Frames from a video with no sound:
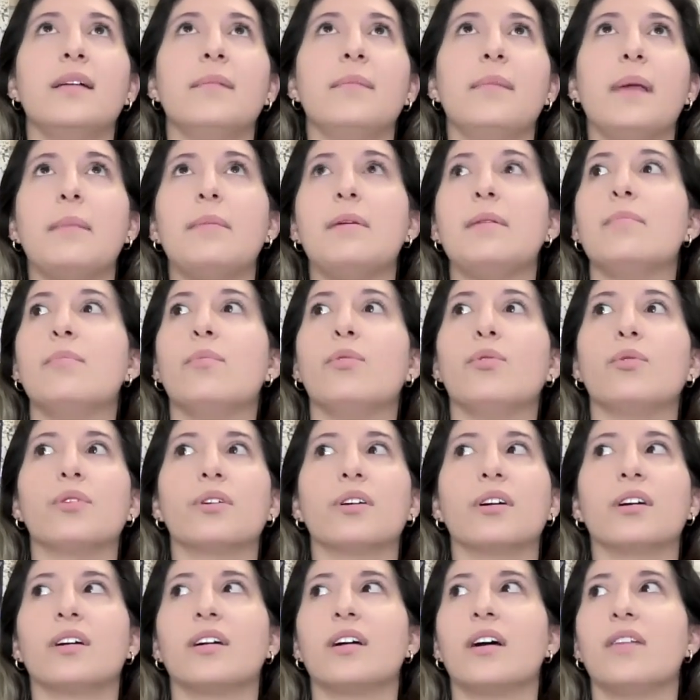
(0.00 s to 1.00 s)
maybe
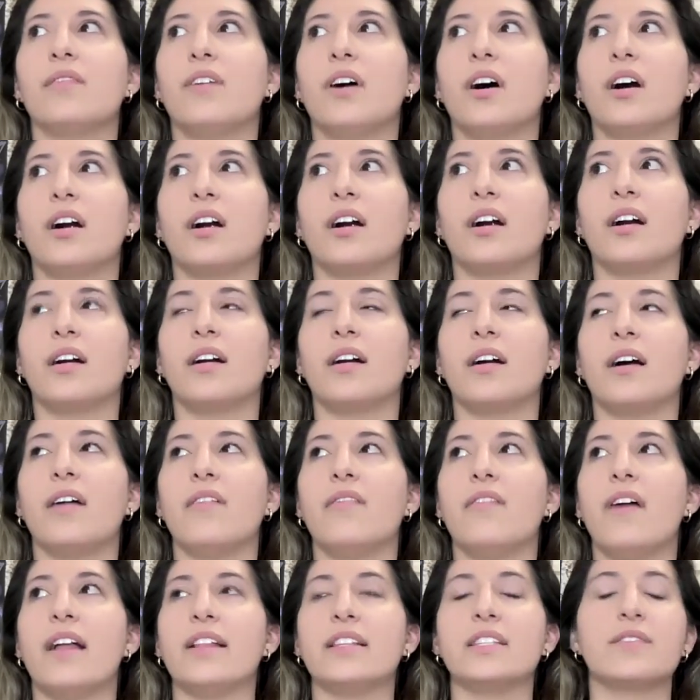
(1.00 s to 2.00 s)
more of our
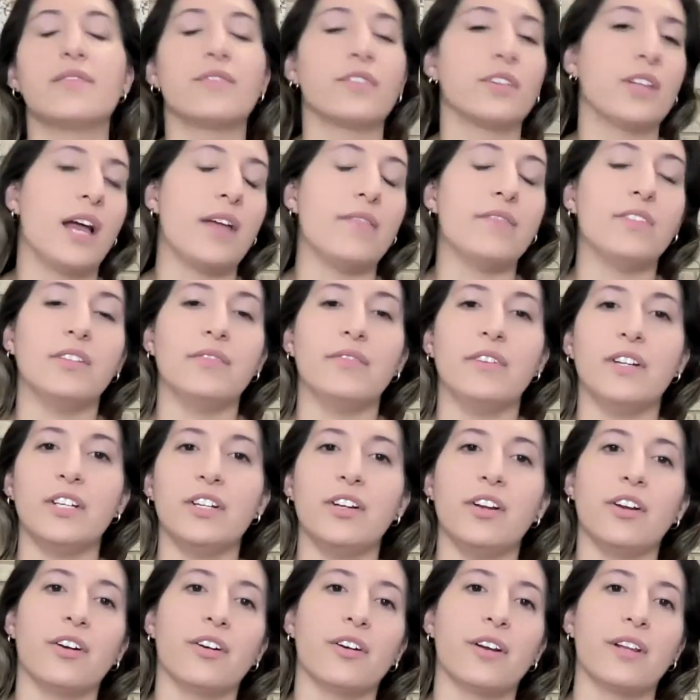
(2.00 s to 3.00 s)
events for Live in the
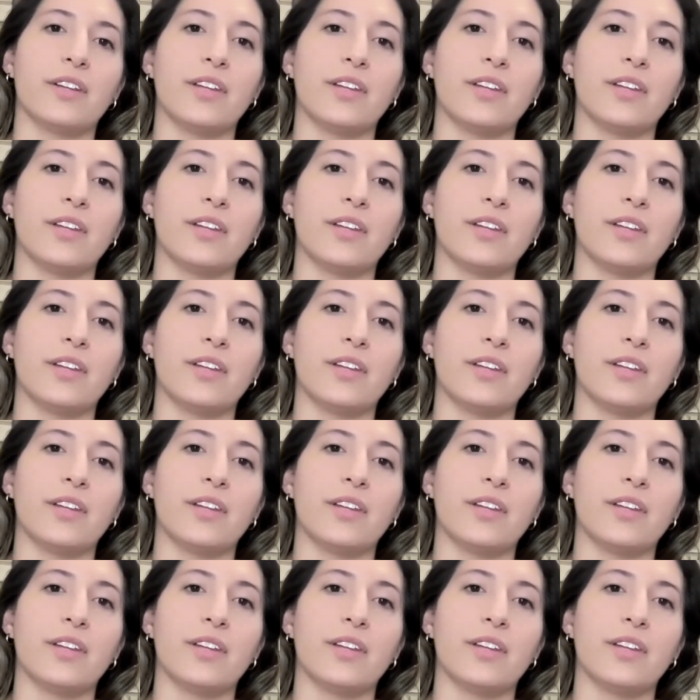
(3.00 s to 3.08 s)
Vineyard,